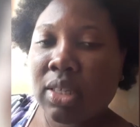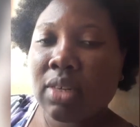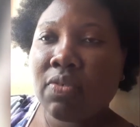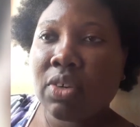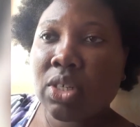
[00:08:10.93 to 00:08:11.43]
the
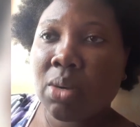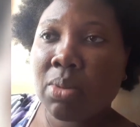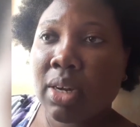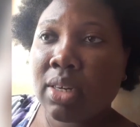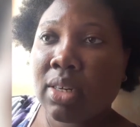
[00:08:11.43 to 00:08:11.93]

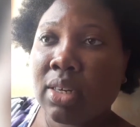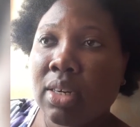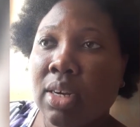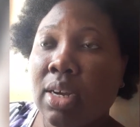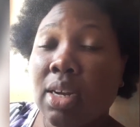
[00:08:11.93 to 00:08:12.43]
fisherman
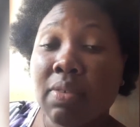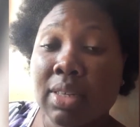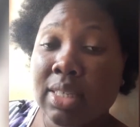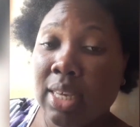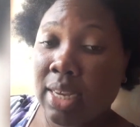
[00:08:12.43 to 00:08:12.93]
never
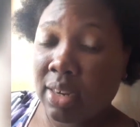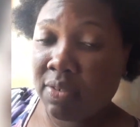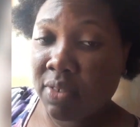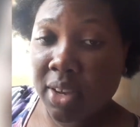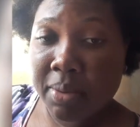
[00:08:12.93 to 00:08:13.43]
scale it
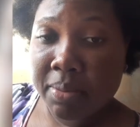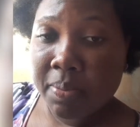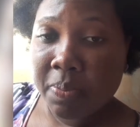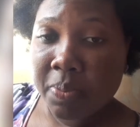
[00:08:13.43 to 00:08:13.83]
for him,